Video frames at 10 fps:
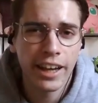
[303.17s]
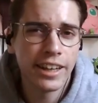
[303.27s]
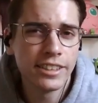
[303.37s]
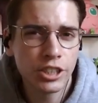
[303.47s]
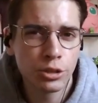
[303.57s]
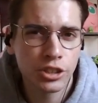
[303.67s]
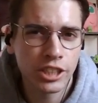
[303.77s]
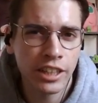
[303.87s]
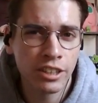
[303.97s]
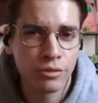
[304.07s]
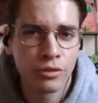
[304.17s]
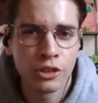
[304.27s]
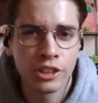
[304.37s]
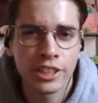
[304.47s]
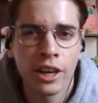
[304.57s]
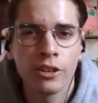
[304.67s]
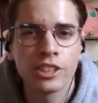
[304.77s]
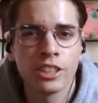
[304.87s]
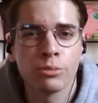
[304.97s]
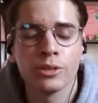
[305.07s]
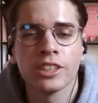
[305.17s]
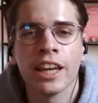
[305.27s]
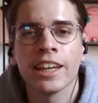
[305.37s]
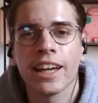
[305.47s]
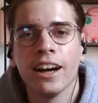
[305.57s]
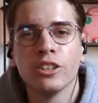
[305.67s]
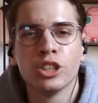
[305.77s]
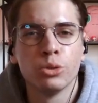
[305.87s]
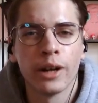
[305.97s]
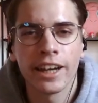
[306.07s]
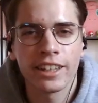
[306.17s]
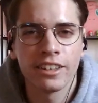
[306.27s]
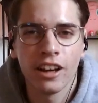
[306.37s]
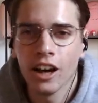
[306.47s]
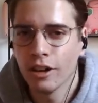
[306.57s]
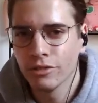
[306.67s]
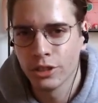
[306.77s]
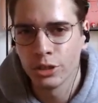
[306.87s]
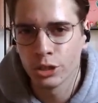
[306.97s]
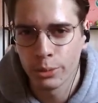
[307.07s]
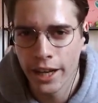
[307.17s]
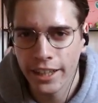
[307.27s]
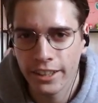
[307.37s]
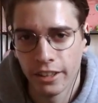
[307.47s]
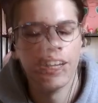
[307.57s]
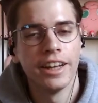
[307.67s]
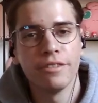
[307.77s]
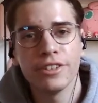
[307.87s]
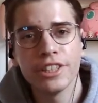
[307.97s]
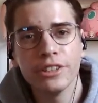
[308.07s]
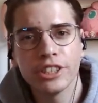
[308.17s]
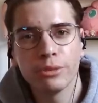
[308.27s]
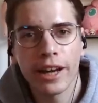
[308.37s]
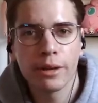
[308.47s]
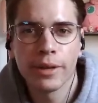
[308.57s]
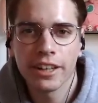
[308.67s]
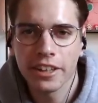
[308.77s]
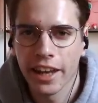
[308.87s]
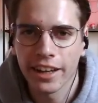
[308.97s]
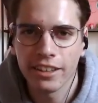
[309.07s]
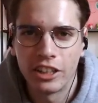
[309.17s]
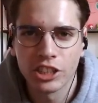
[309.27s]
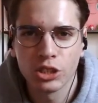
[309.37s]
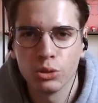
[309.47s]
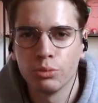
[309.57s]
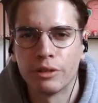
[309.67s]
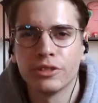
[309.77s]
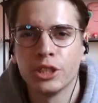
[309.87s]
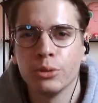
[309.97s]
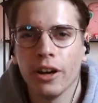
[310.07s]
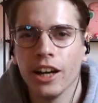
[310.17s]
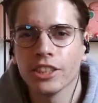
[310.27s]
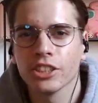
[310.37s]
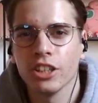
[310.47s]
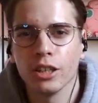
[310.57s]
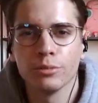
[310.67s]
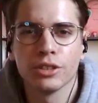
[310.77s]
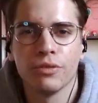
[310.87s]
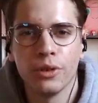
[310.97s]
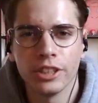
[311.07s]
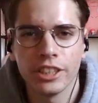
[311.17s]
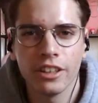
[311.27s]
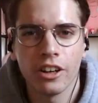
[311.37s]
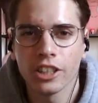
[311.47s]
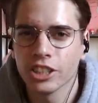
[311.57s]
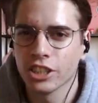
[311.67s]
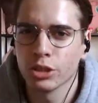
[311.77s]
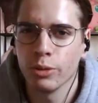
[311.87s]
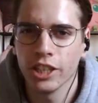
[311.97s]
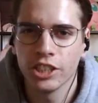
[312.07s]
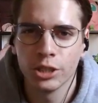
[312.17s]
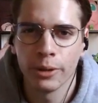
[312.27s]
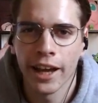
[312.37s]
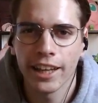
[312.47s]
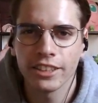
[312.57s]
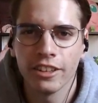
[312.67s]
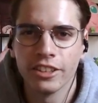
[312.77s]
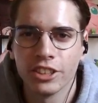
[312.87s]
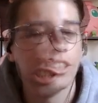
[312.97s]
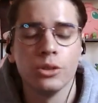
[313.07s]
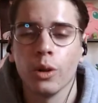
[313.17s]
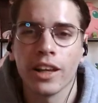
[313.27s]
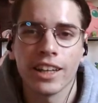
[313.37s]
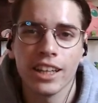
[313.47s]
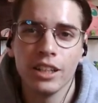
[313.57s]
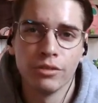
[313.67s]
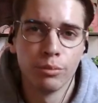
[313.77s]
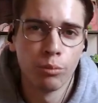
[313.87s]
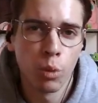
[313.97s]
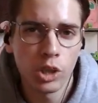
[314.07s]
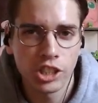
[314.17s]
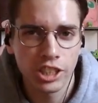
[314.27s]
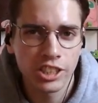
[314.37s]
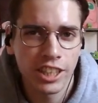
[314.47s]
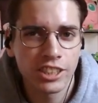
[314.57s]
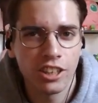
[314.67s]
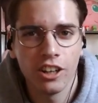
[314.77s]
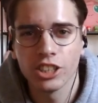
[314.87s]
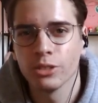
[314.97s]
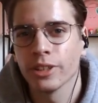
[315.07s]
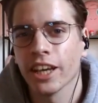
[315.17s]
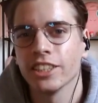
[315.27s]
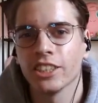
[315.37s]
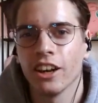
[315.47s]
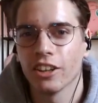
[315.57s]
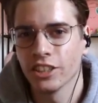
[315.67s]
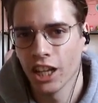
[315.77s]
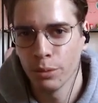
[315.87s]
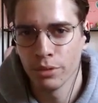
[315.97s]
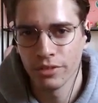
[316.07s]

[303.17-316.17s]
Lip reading: and 2 single inferno towers that will take out dragon after dragon. And if you use the recommended clan castle with 2 ice golems, 13 archers as well as 2 headhunters, you will get even more success also against other type of